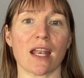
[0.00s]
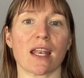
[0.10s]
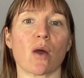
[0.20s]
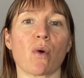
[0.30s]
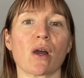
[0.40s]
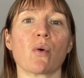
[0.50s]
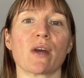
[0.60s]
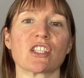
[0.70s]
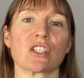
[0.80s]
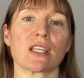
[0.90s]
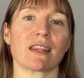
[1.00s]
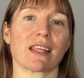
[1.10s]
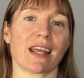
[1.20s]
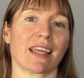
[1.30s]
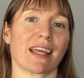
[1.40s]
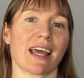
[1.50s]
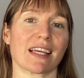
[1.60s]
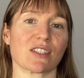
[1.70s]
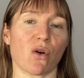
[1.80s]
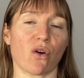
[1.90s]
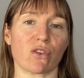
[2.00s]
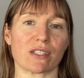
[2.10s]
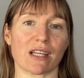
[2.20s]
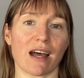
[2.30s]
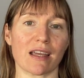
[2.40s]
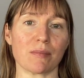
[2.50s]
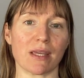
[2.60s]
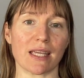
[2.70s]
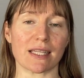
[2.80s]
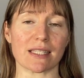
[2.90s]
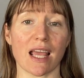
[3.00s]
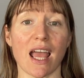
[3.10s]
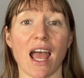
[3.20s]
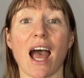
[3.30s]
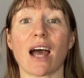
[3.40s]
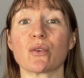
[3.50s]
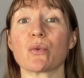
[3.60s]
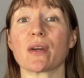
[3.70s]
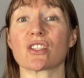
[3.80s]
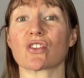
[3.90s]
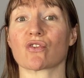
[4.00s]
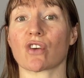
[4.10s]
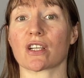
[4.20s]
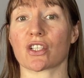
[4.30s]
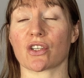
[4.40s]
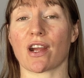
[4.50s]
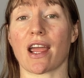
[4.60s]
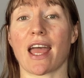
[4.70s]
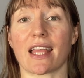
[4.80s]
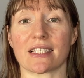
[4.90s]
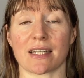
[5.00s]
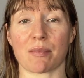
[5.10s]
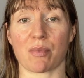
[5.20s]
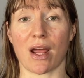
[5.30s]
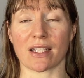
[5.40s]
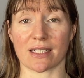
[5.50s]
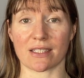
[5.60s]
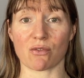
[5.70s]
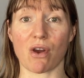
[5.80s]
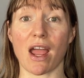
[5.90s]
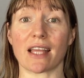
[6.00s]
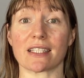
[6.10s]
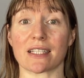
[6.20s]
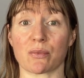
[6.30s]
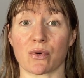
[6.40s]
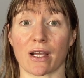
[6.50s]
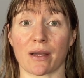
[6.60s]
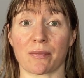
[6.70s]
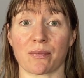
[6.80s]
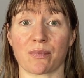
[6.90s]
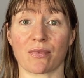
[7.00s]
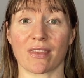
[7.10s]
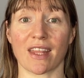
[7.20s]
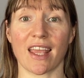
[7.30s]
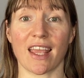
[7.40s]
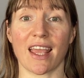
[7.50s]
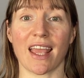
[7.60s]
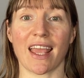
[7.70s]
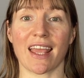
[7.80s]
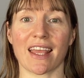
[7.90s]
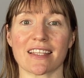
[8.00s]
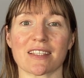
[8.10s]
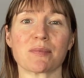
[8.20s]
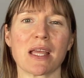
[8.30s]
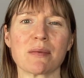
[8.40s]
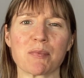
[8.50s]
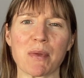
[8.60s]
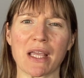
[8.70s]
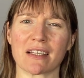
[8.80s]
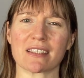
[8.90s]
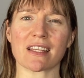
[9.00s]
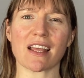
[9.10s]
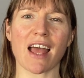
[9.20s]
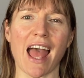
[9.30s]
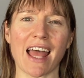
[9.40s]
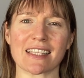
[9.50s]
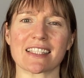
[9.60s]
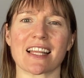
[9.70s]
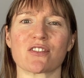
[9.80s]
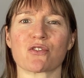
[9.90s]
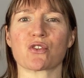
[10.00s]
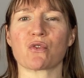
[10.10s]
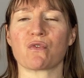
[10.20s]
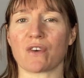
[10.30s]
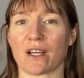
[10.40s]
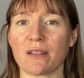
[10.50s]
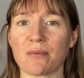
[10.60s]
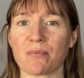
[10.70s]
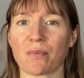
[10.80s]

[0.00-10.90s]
Now, one question that I get asked all the time is, how do I structure a handstand practice or handstand workout? Sometimes because handstands are so fun,